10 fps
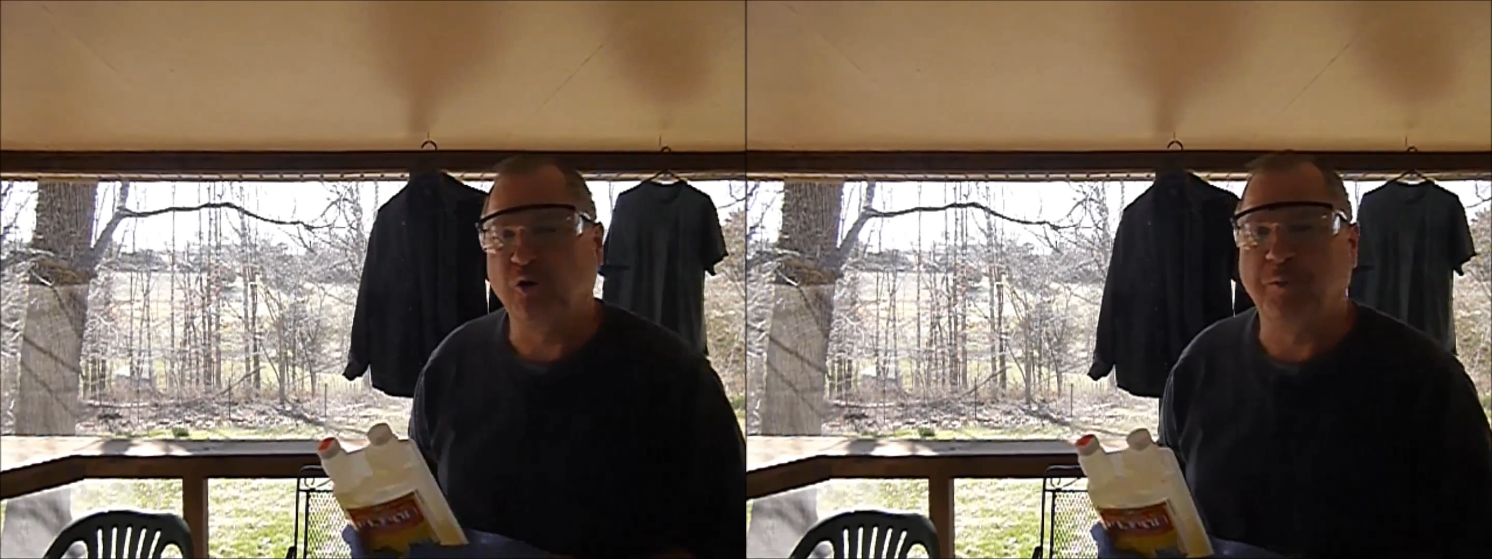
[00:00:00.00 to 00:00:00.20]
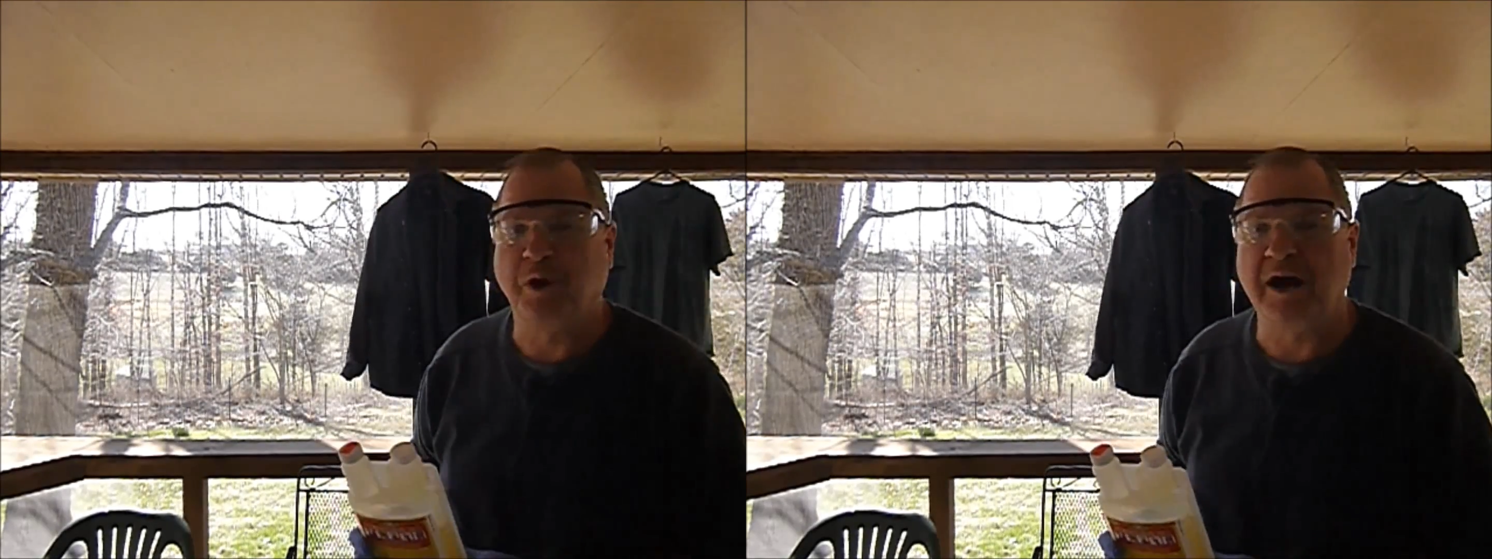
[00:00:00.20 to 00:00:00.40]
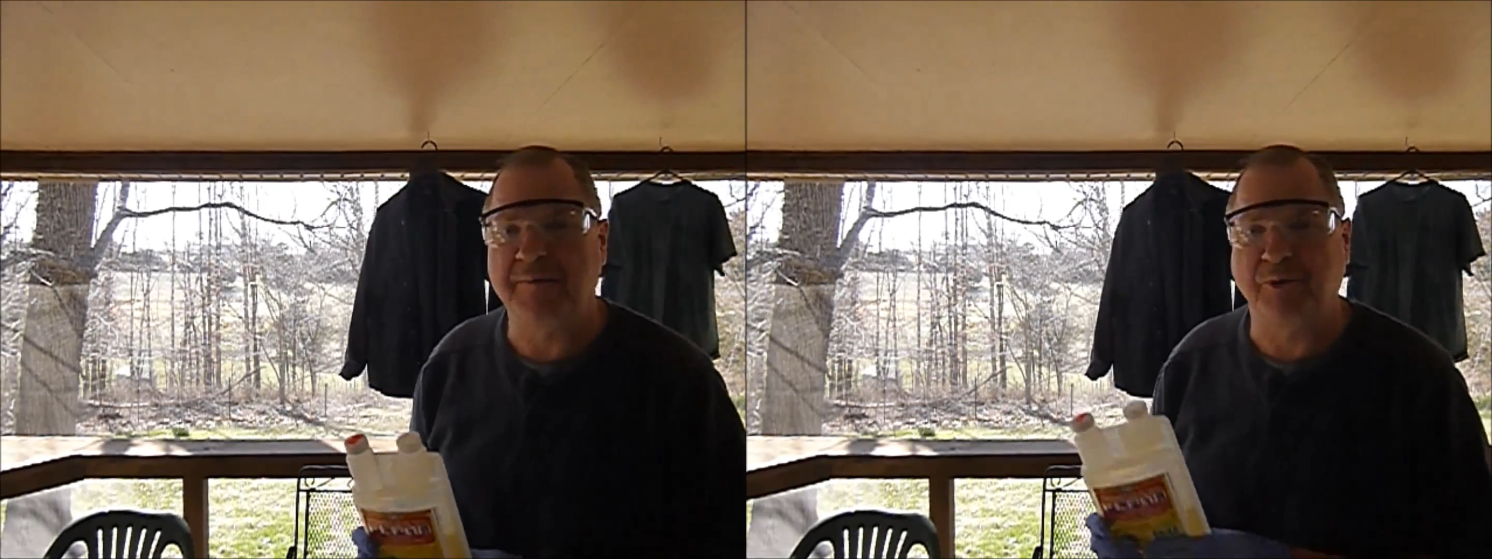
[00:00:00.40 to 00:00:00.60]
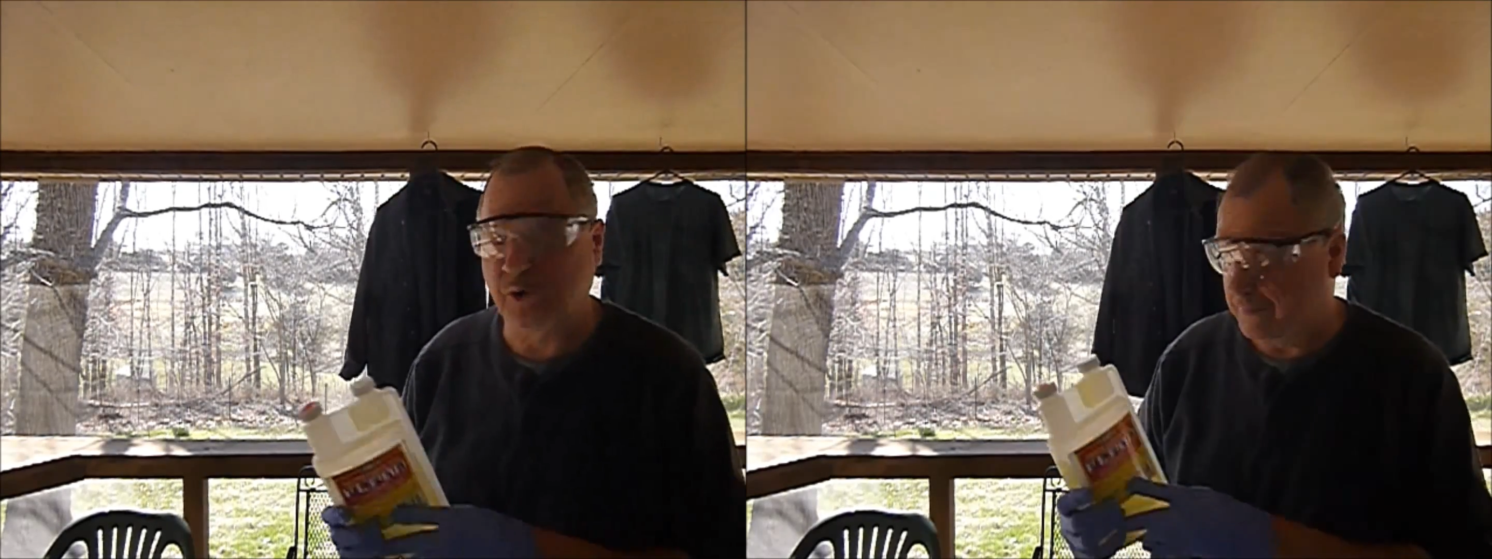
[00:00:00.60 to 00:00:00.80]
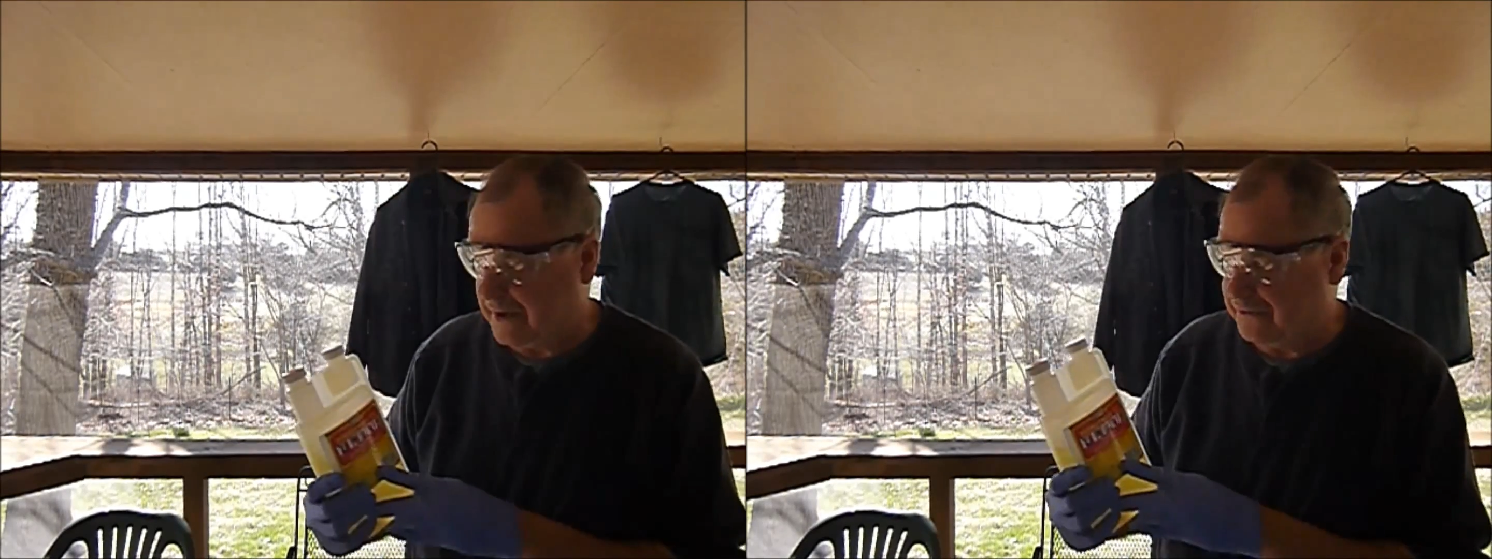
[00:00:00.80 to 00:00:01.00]
to apply
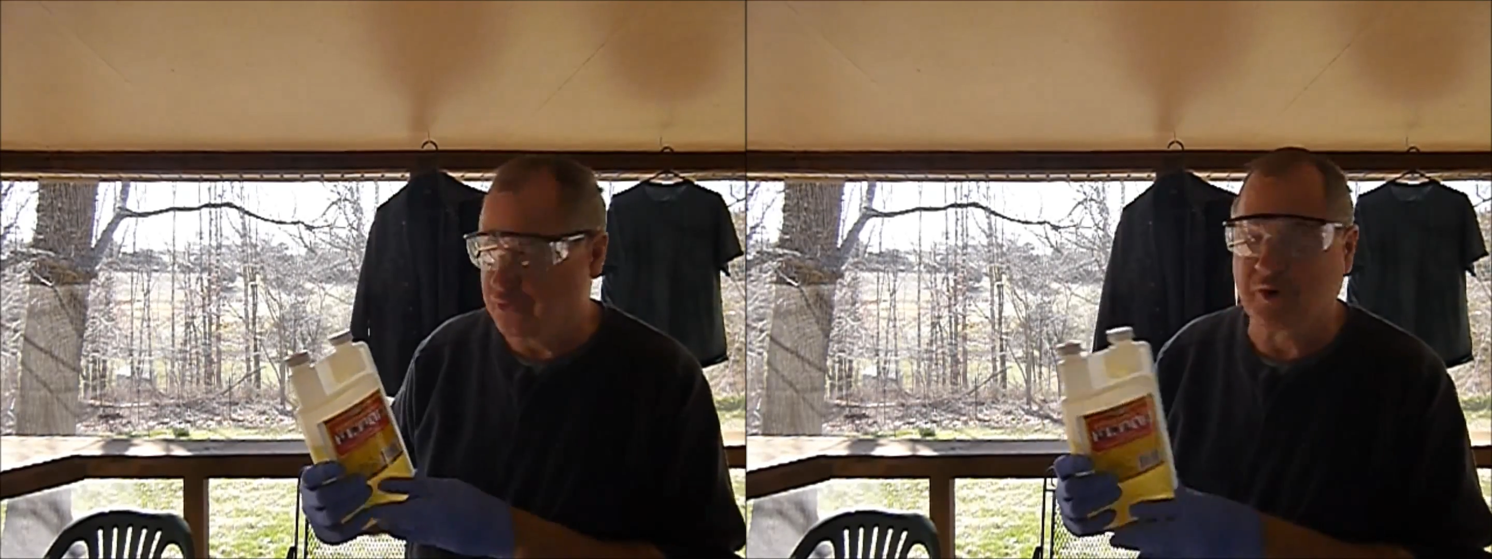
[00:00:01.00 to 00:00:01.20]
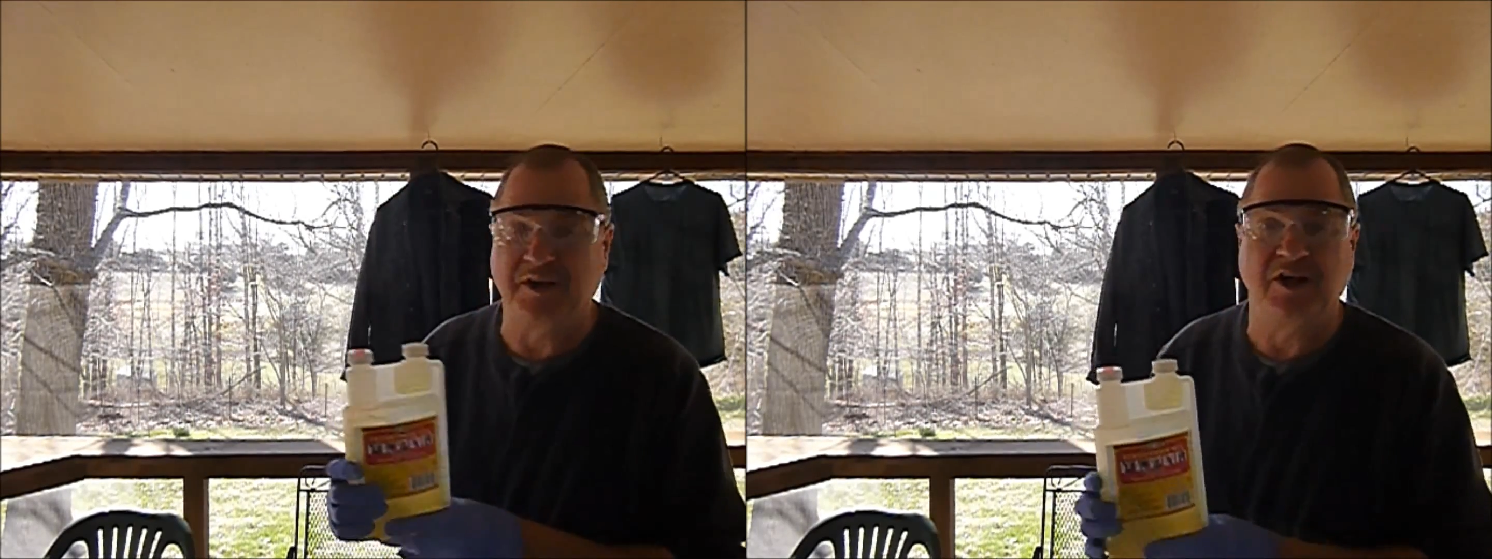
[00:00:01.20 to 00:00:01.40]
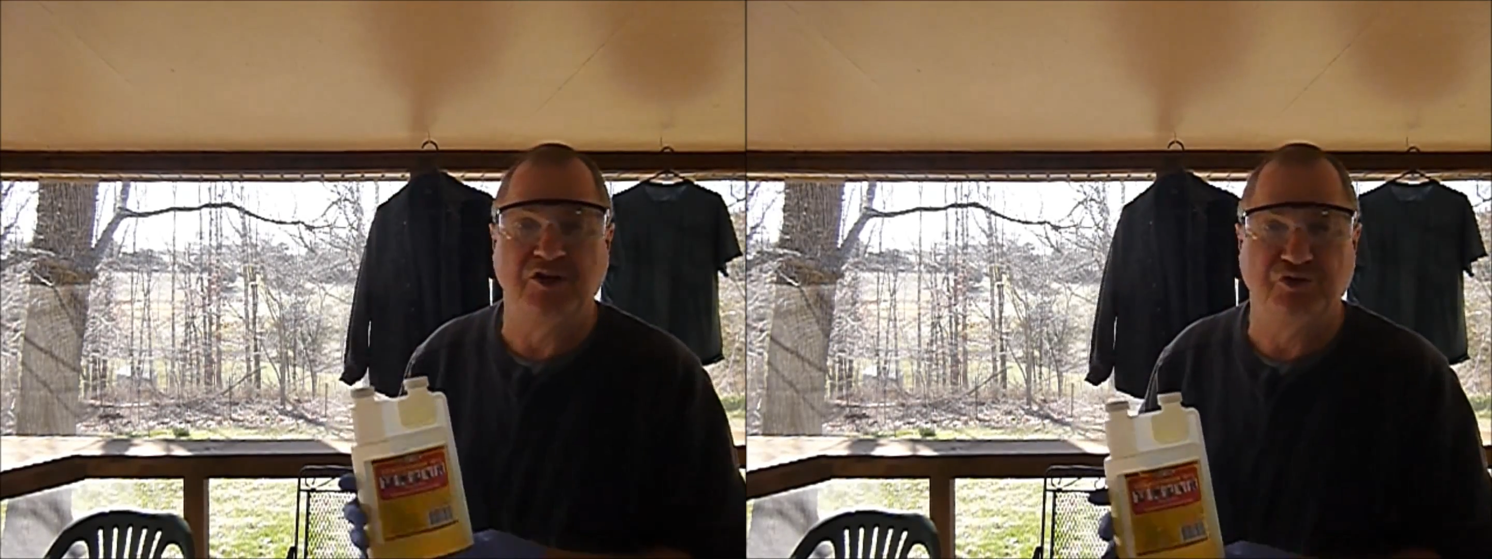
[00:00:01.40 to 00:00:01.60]
permethrin